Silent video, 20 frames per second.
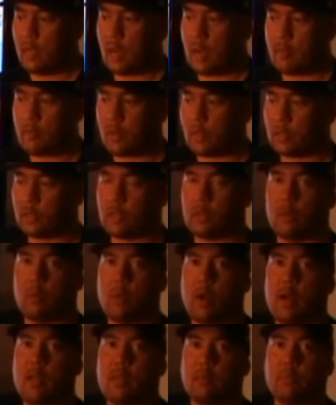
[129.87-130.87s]
I'm not sure
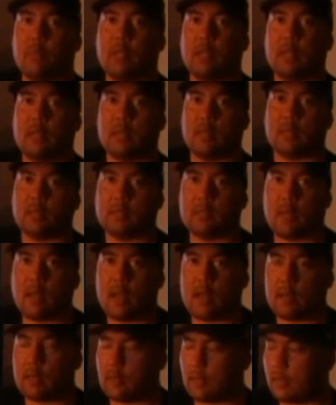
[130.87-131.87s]
why the plane does
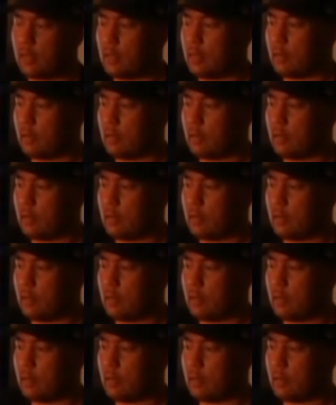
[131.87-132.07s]
that.